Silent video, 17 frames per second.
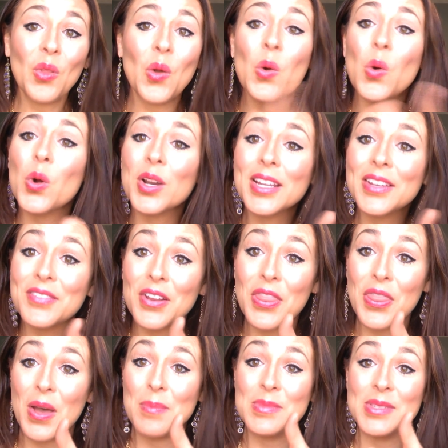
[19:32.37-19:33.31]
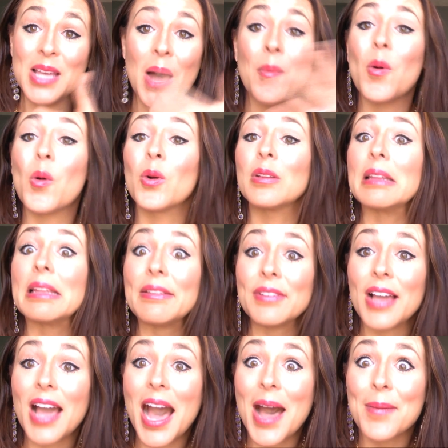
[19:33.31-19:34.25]
or give it a thumbs up, or leave
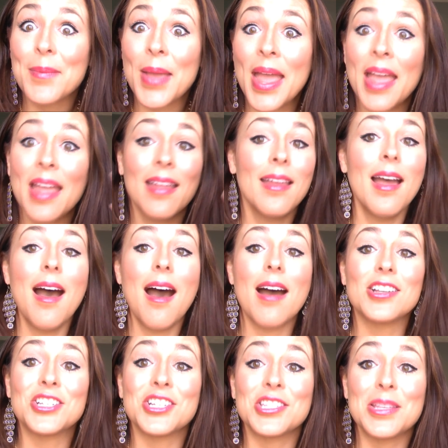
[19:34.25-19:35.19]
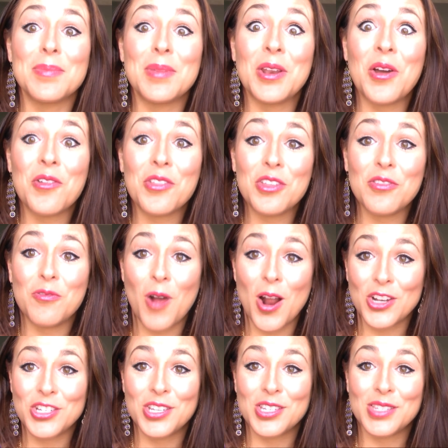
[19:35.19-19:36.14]
a comment. Just let me know that you've
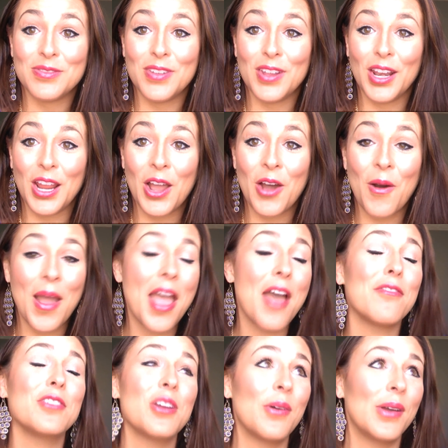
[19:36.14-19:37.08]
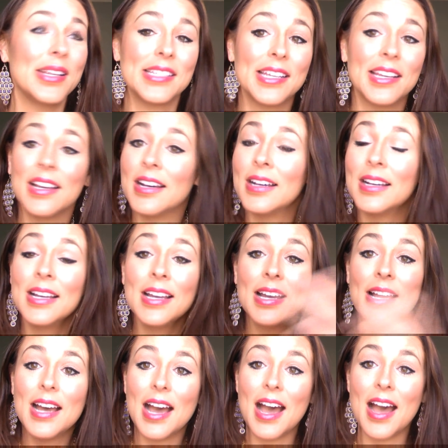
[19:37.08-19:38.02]
watched this video. I have no idea
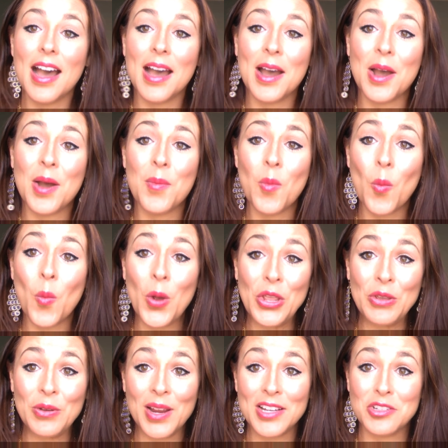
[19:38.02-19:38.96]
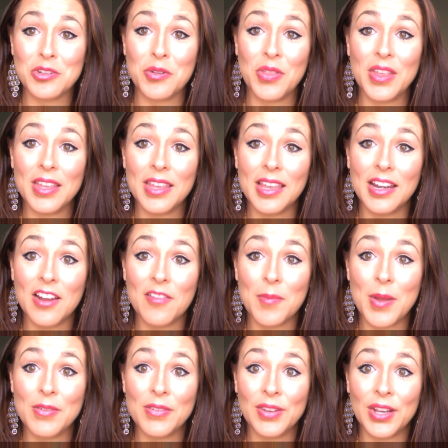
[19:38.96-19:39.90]
what you guys are thinking of
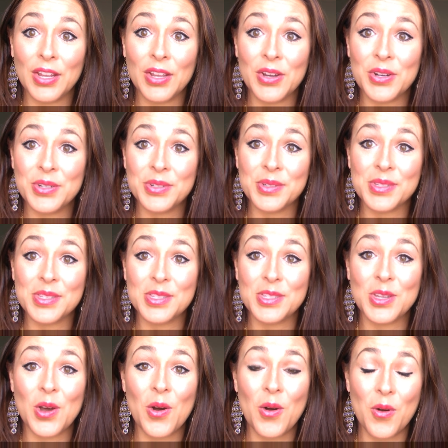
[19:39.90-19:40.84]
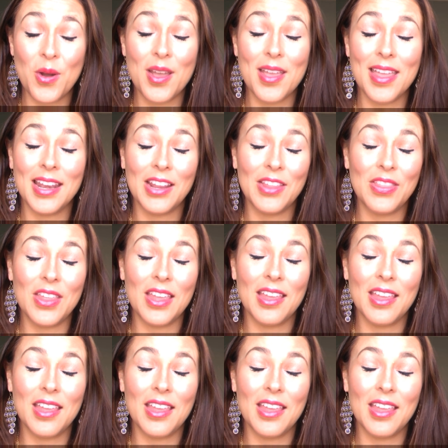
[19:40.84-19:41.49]
my videos. So any